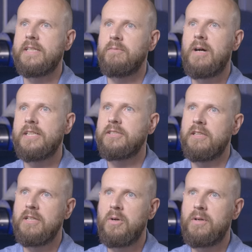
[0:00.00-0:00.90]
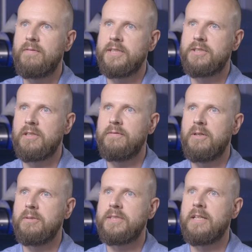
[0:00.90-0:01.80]
can watch the load of the
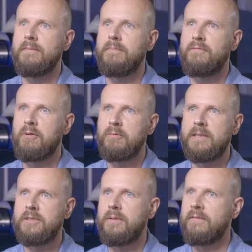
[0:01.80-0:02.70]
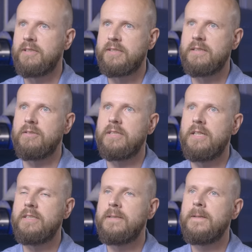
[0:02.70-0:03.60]
servos, and before we do every single
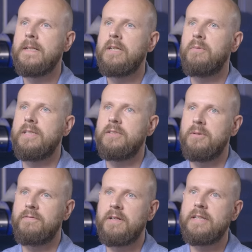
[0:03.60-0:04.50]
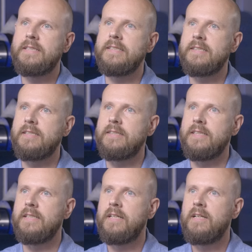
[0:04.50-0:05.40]
cut, we do a very
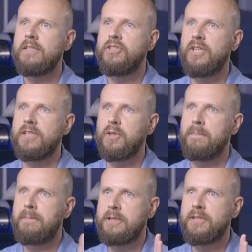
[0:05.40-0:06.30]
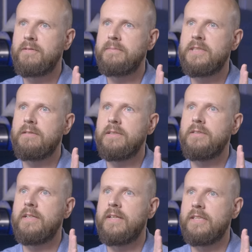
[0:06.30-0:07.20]
consistent gentle push of the
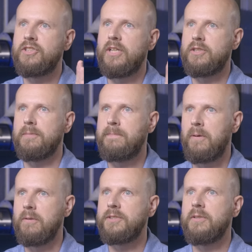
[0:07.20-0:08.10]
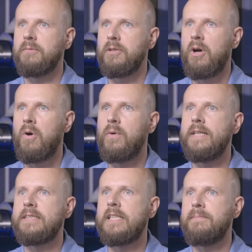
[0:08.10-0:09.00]
material and then a gentle pull so that we're
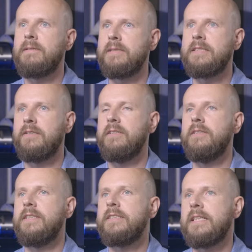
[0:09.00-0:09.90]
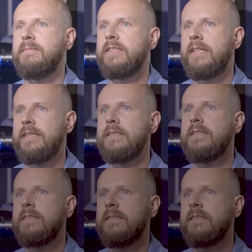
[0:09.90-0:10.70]
always keeping the material in the same state